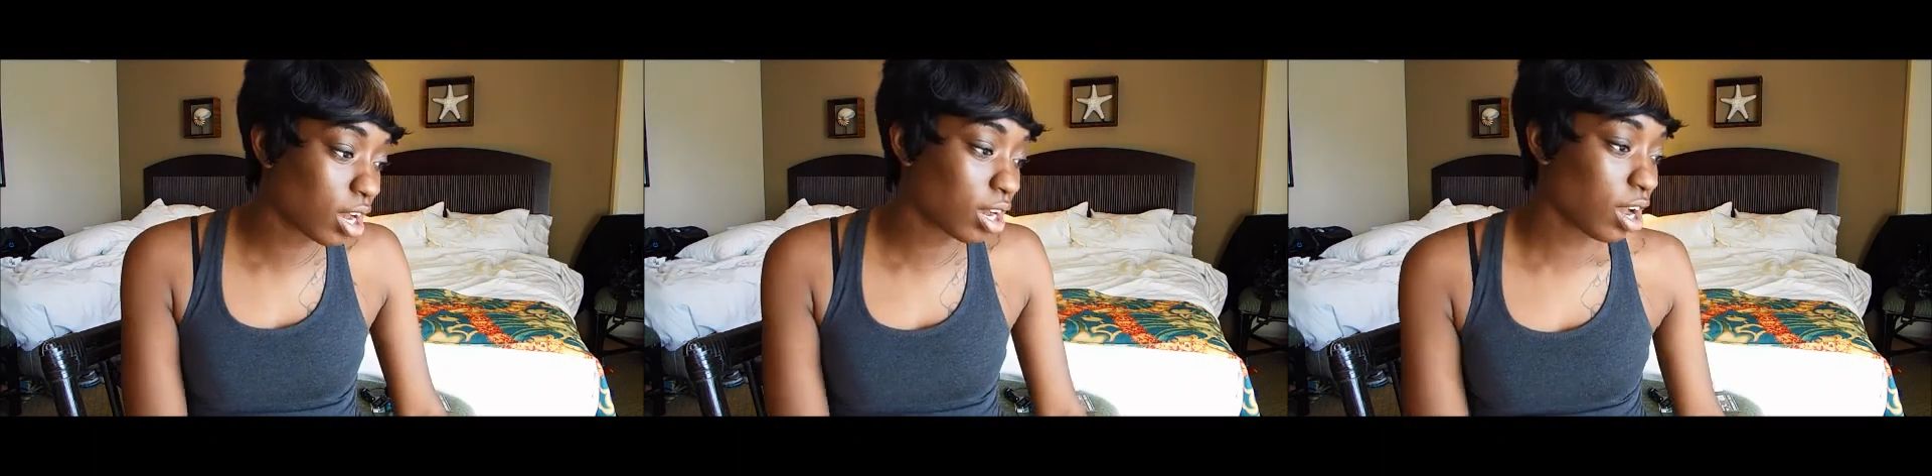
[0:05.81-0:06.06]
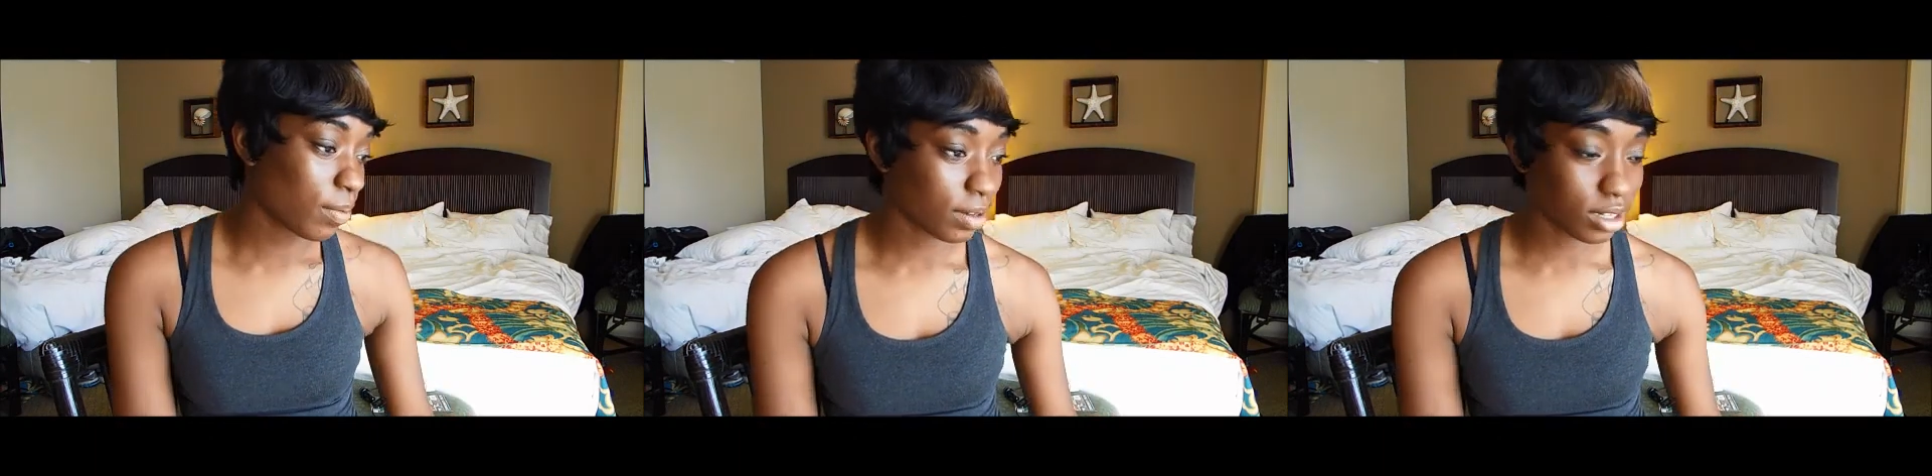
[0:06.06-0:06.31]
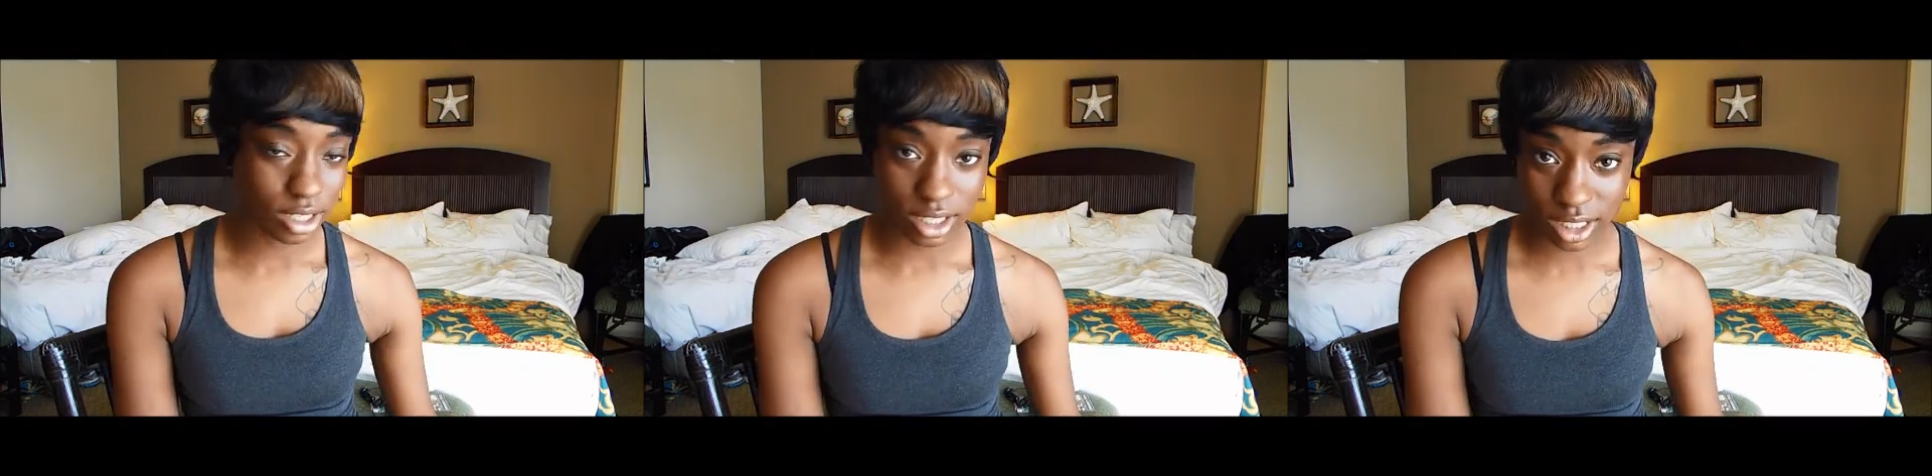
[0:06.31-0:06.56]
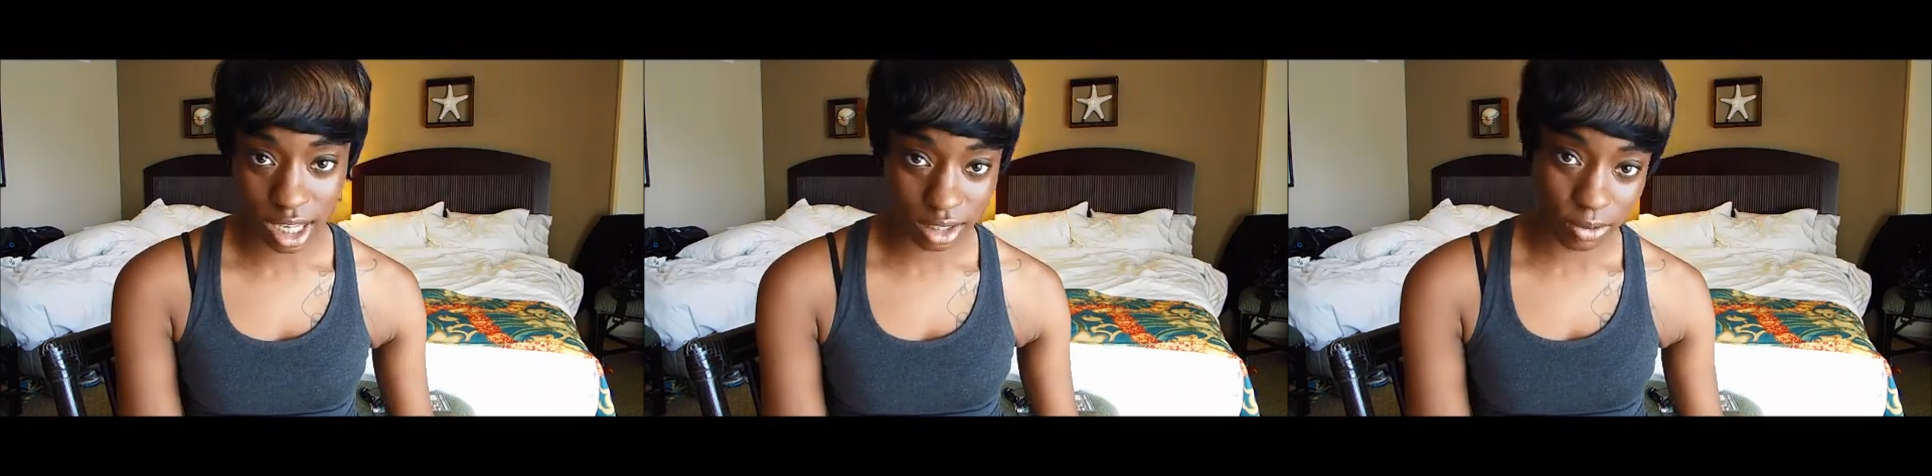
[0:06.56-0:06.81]
a couple of
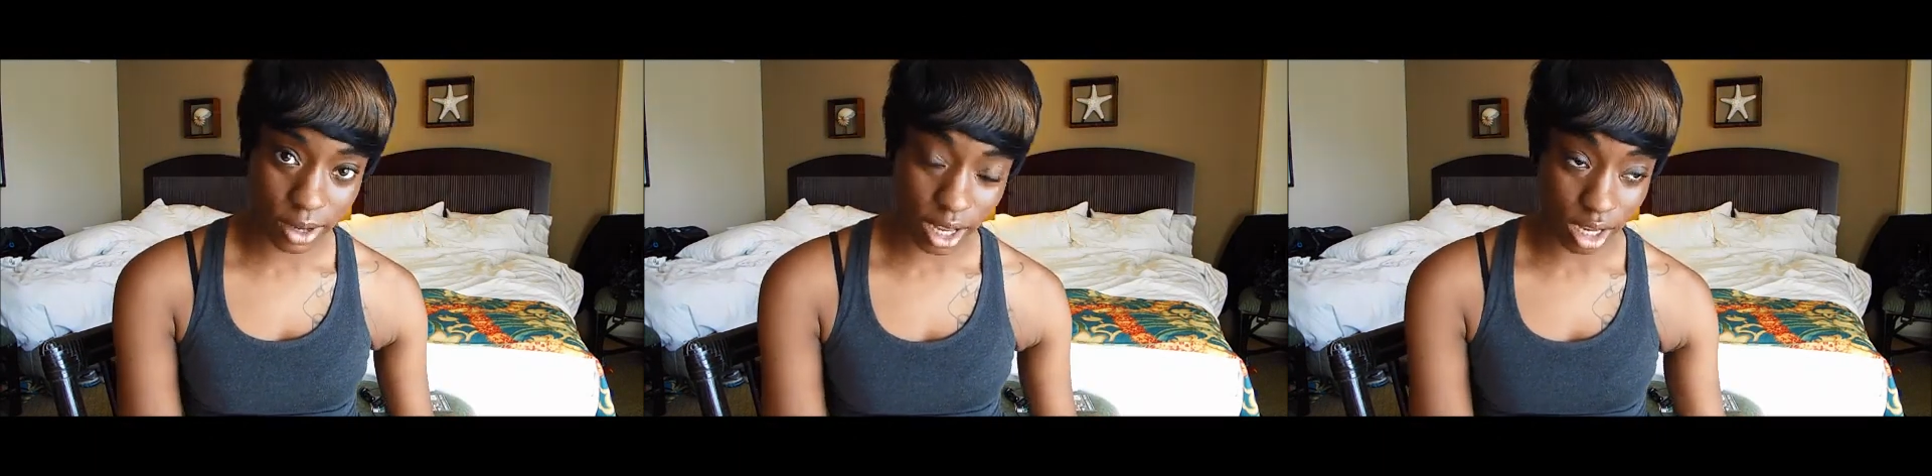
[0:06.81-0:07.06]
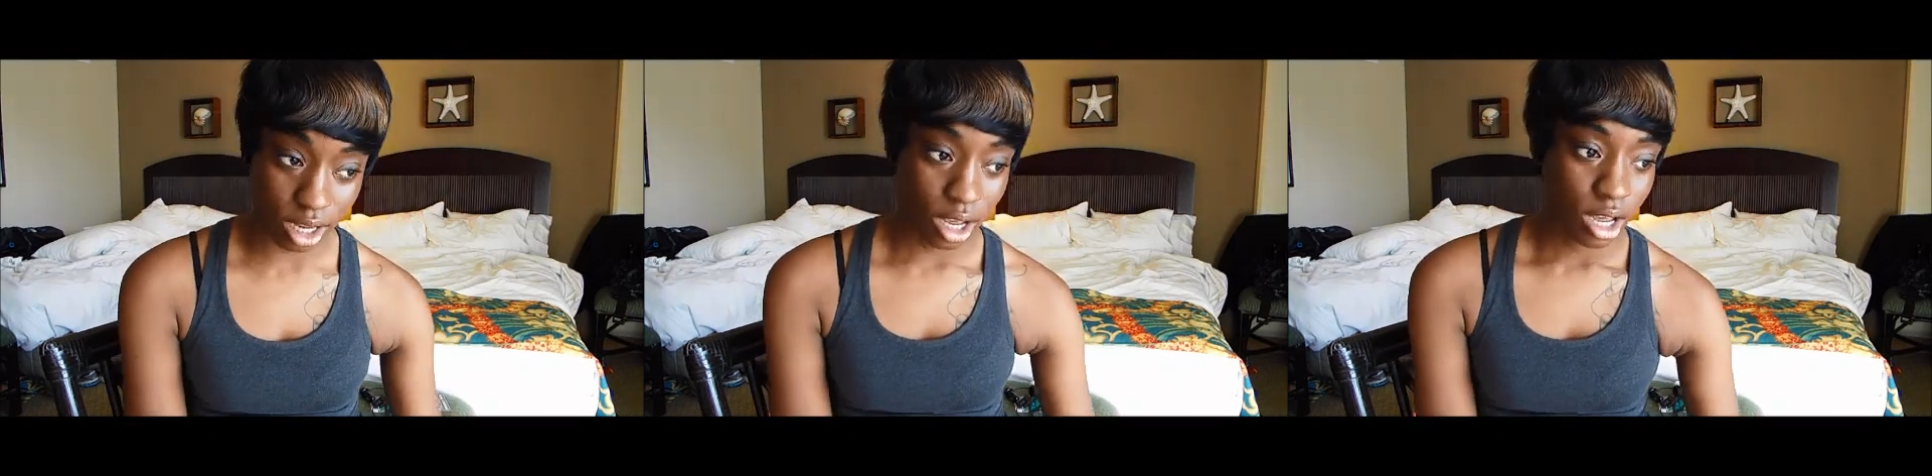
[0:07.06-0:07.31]
these out the way.